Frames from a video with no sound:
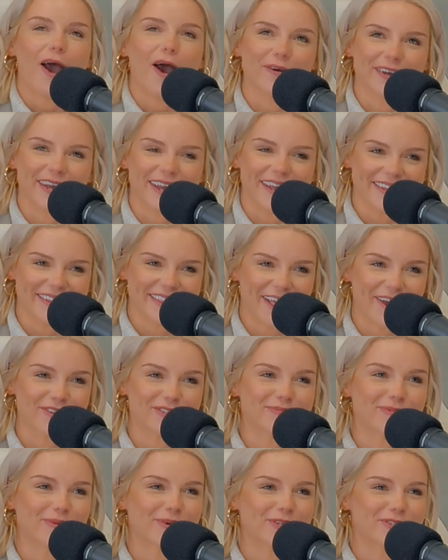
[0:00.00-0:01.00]
Okay. I
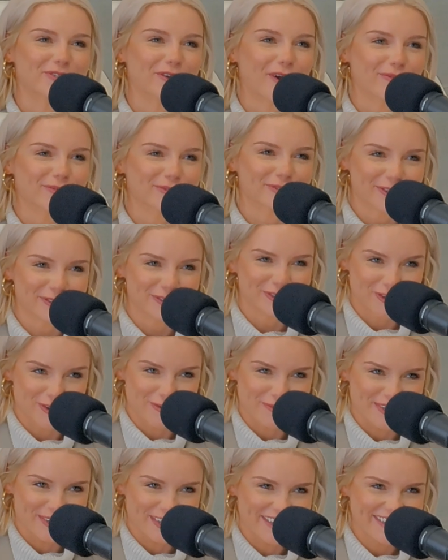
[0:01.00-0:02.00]
was born in Darmstadt,
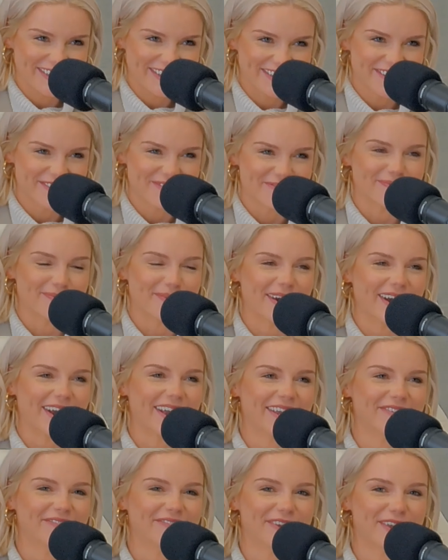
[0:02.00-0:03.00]
Germany.
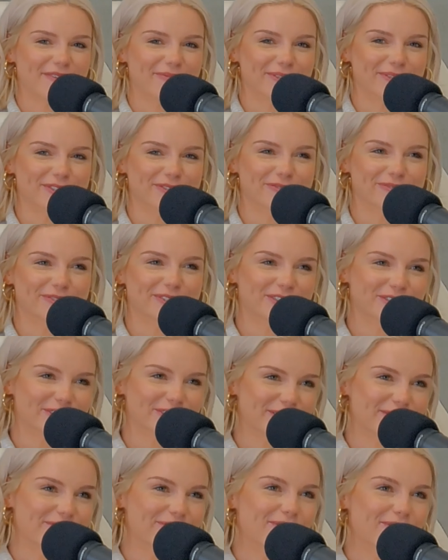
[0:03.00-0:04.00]
My family's
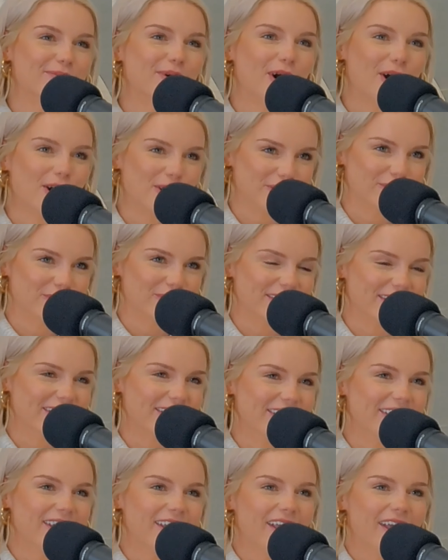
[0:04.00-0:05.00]
originally from
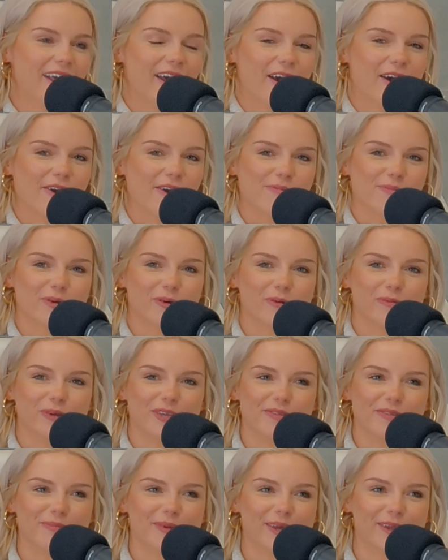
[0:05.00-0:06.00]
Hungary, but
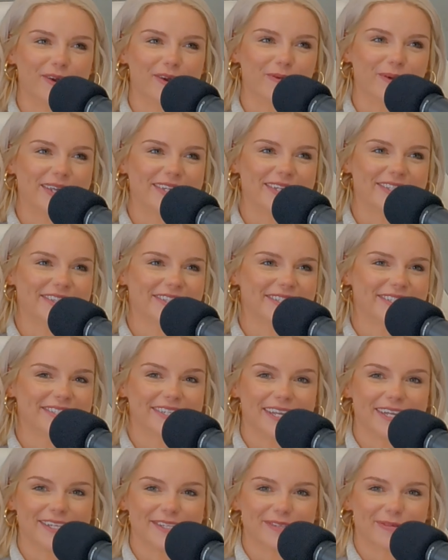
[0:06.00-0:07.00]
we made our way to the
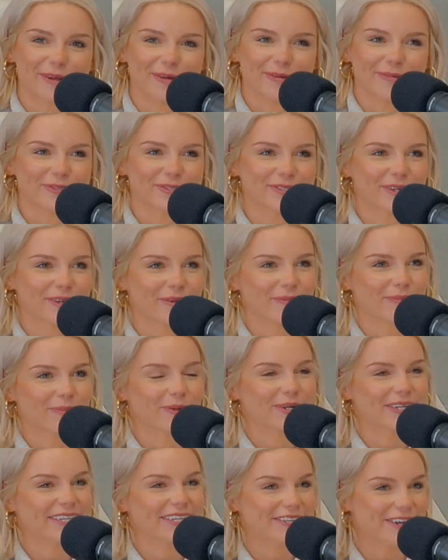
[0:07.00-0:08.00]
States when I was
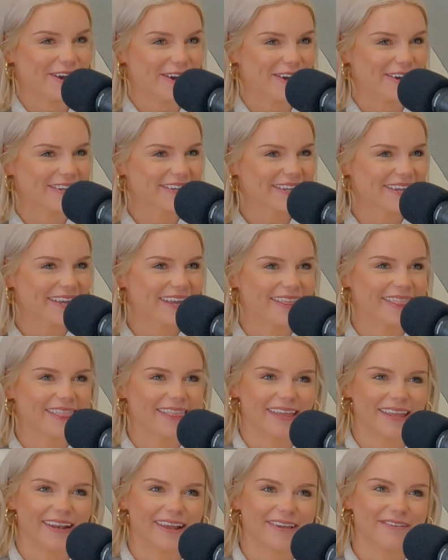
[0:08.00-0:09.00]
pretty young, and
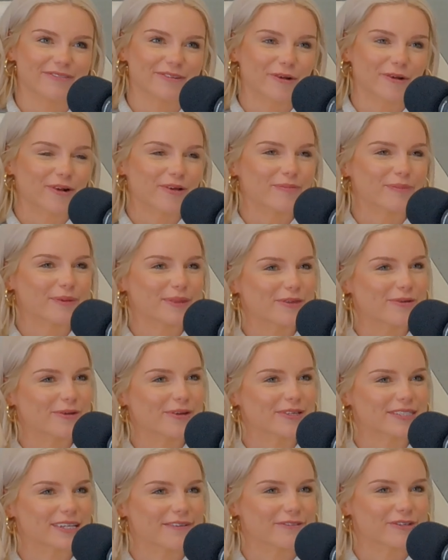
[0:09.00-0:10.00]
then I've grown up in the
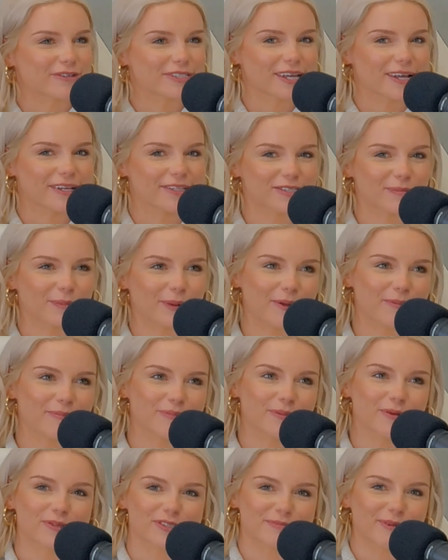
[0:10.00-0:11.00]
U.S. ever since, but
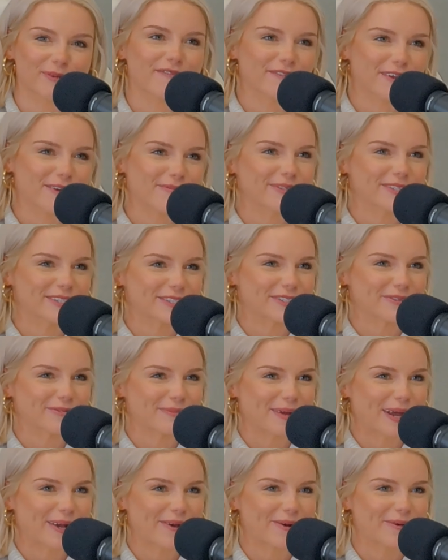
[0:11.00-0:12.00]
most of my family's still
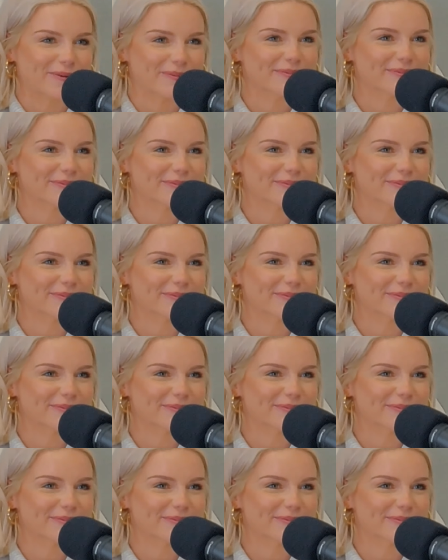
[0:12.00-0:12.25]
back home.